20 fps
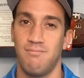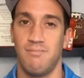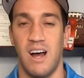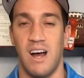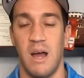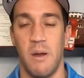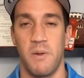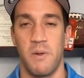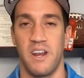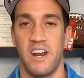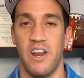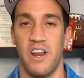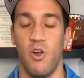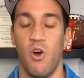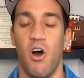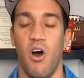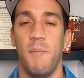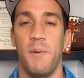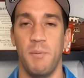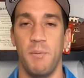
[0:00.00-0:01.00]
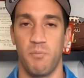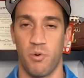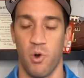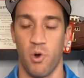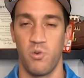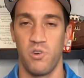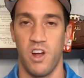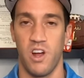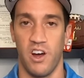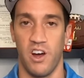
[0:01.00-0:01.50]
I mean, I know I've been
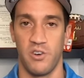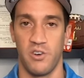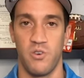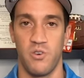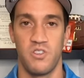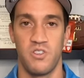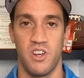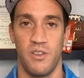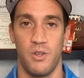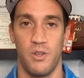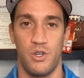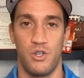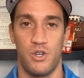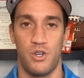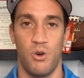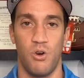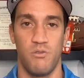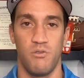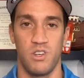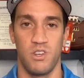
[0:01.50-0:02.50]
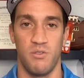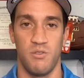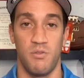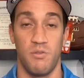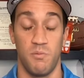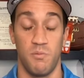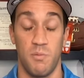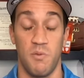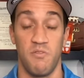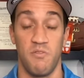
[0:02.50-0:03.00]
prone to unders on this show if
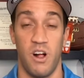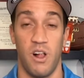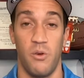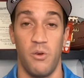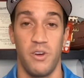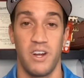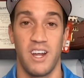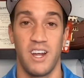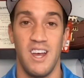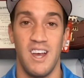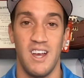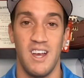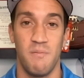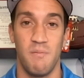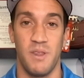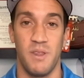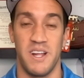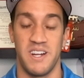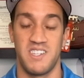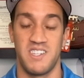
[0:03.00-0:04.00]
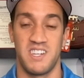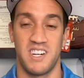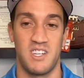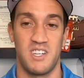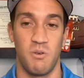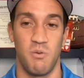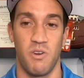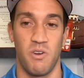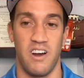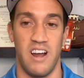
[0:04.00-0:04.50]
you've been following, but that
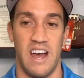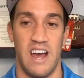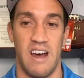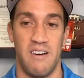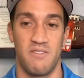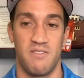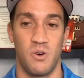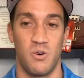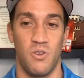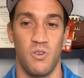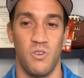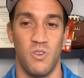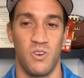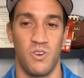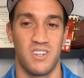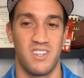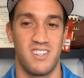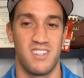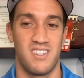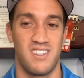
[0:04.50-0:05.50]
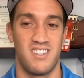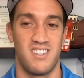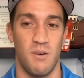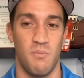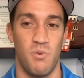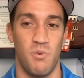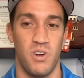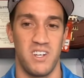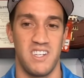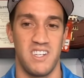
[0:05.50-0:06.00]
61.5 total looks
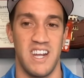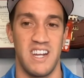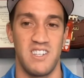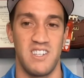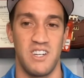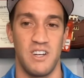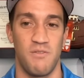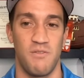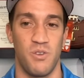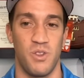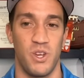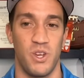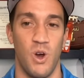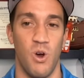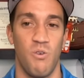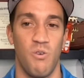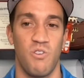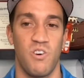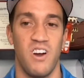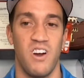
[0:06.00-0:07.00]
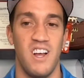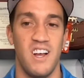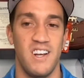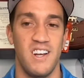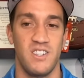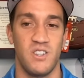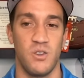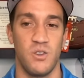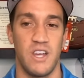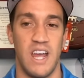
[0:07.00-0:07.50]
somewhat tasty for the over.
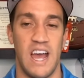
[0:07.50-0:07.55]
So the